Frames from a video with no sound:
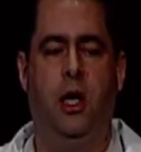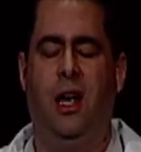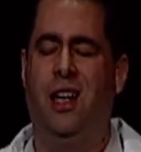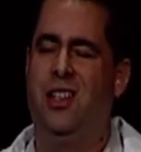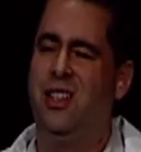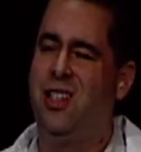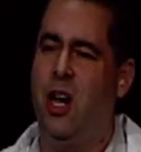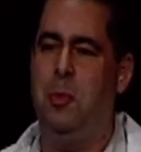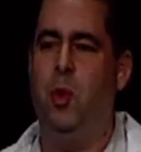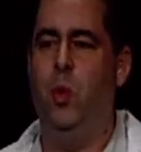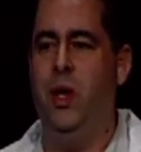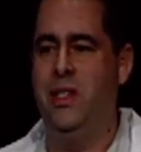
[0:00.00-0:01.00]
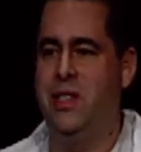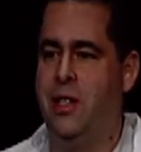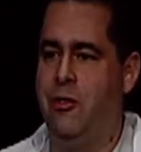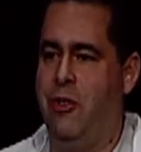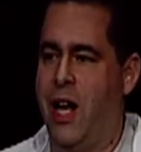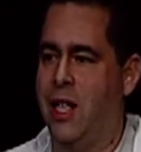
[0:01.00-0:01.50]
a good couple weeks in
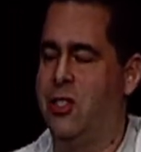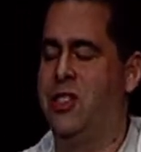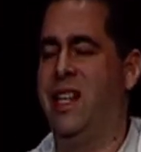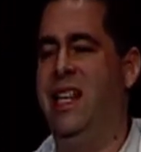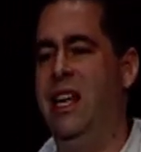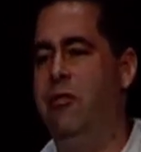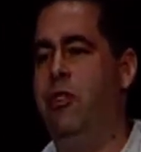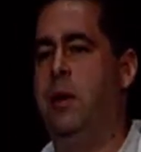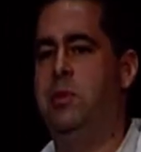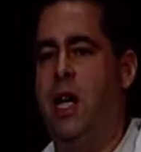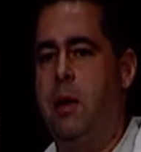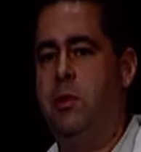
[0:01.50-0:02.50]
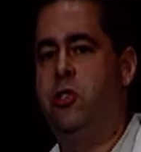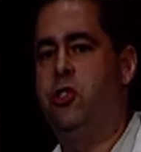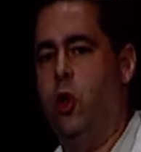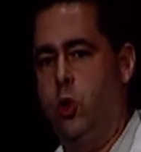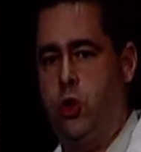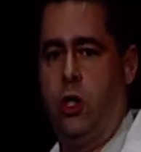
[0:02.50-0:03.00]
advance to give them time to
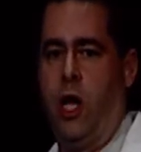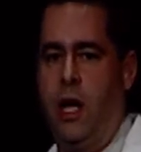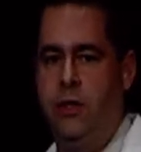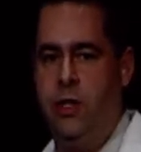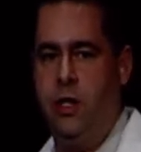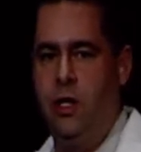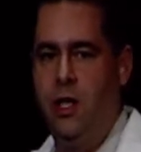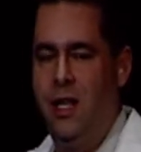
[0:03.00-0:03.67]
socialize it,